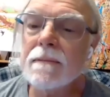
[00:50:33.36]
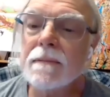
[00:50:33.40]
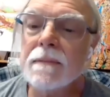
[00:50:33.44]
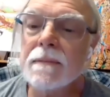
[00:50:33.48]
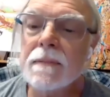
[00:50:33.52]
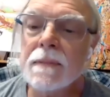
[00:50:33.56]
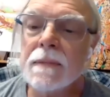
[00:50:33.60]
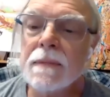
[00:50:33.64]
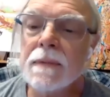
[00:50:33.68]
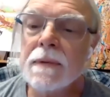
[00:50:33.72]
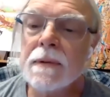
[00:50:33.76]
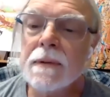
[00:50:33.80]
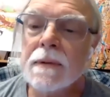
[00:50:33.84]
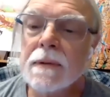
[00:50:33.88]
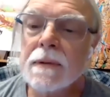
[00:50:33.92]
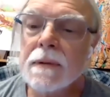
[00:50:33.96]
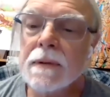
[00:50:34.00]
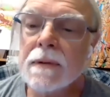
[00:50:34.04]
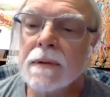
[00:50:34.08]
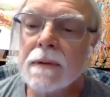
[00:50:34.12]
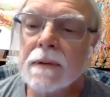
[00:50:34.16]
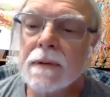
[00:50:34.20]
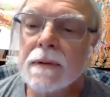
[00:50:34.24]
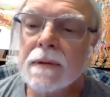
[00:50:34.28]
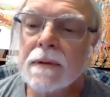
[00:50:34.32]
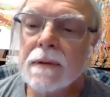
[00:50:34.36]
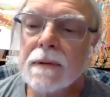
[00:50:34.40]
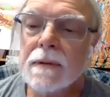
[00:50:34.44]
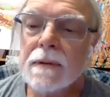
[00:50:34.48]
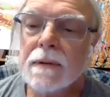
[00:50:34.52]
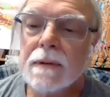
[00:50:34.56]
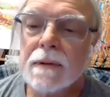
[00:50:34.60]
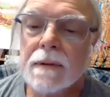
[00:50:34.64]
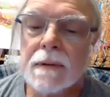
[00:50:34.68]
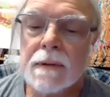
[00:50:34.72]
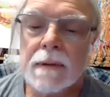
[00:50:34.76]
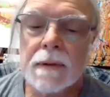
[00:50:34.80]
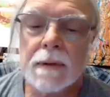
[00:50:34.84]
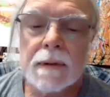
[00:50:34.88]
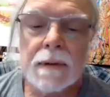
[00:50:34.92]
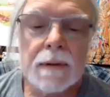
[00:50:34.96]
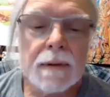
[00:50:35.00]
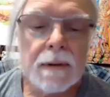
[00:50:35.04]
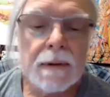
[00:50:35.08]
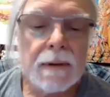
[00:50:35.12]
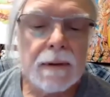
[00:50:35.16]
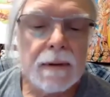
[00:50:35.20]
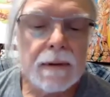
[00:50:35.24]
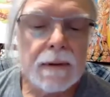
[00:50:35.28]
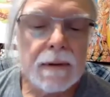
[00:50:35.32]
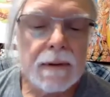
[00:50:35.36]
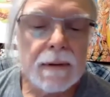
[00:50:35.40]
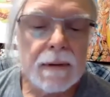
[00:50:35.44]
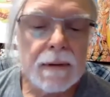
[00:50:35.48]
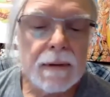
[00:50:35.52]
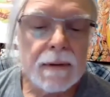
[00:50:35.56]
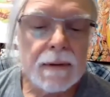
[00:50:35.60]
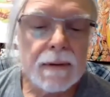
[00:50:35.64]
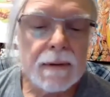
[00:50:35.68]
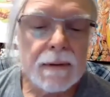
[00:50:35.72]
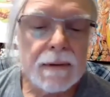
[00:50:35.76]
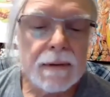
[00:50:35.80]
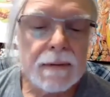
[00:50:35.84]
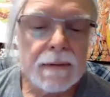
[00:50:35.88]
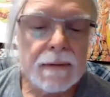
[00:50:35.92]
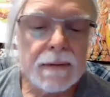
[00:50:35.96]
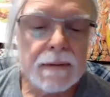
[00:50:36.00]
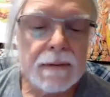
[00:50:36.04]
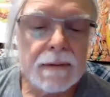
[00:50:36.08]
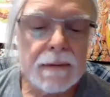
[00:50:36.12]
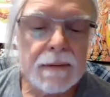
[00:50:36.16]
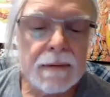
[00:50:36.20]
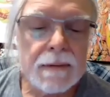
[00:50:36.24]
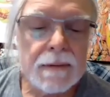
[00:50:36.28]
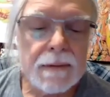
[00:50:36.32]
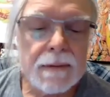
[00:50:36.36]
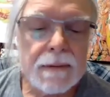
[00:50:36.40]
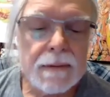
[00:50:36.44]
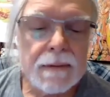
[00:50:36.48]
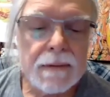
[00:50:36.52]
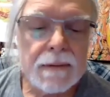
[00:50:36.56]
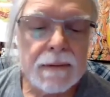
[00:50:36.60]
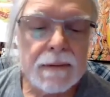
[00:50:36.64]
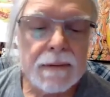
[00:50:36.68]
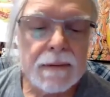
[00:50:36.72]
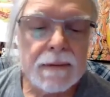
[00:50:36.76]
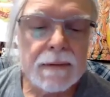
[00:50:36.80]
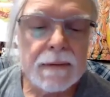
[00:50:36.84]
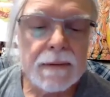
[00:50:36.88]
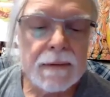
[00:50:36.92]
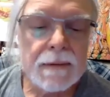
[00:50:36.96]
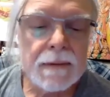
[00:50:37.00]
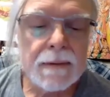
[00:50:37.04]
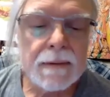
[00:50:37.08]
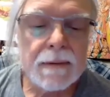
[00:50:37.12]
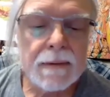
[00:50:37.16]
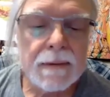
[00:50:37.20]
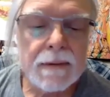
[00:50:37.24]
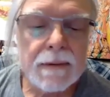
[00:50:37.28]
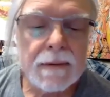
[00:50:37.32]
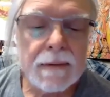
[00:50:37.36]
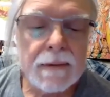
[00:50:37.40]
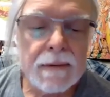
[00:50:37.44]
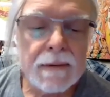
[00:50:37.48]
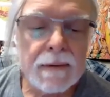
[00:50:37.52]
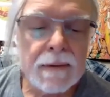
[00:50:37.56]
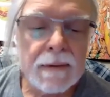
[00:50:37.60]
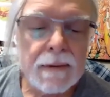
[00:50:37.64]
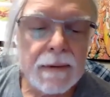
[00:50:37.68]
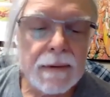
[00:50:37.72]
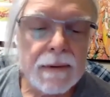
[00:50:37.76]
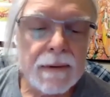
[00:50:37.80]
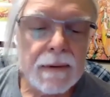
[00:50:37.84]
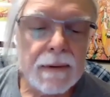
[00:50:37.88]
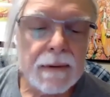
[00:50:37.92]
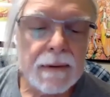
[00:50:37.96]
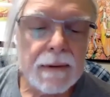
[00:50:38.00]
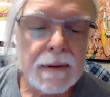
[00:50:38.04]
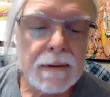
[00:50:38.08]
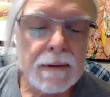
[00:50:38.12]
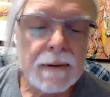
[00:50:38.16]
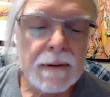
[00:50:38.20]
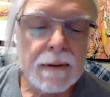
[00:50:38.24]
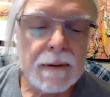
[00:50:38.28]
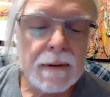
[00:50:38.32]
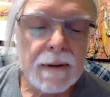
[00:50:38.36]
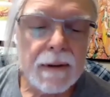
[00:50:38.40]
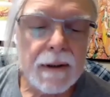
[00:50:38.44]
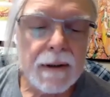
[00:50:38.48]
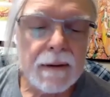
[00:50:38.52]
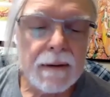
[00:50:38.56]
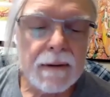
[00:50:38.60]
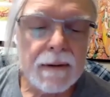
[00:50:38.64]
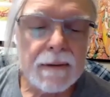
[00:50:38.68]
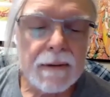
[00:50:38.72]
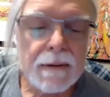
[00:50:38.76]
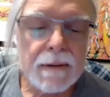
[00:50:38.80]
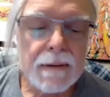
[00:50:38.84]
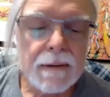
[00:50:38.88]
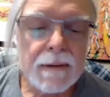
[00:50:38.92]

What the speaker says: [no speech]